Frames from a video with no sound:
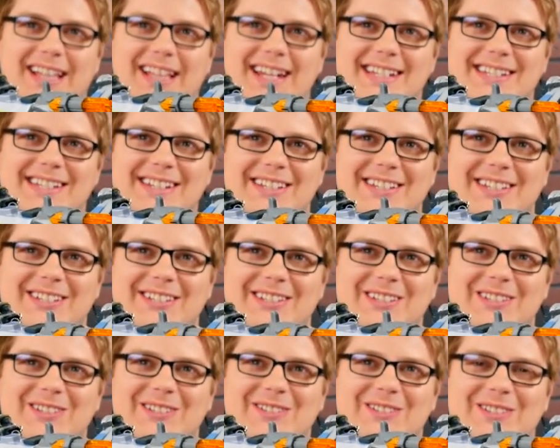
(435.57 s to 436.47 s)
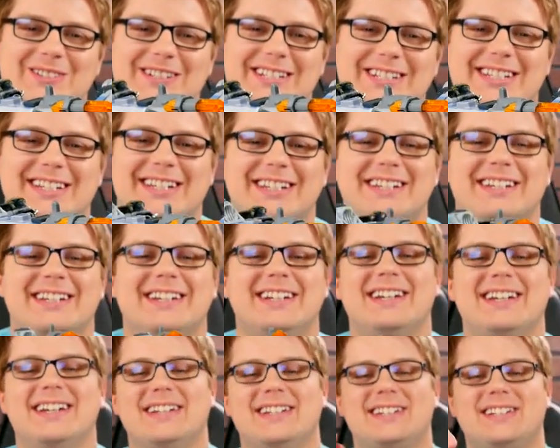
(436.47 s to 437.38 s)
That is a huge
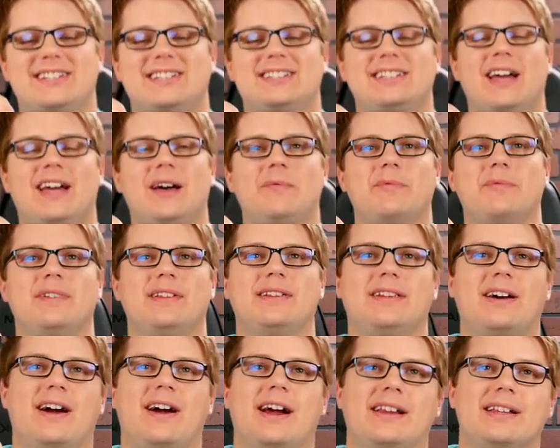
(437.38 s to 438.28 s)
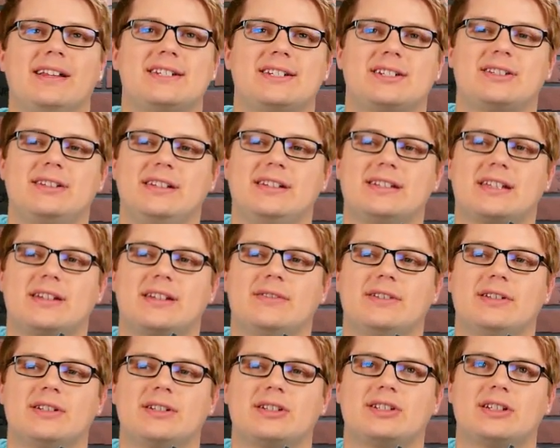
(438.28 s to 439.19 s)
ship. All right, let's give
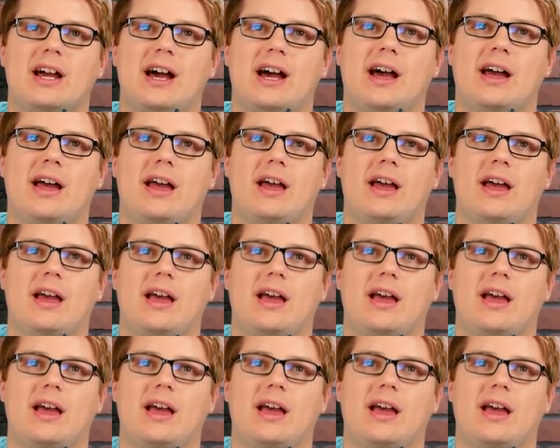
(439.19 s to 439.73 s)
it a shot.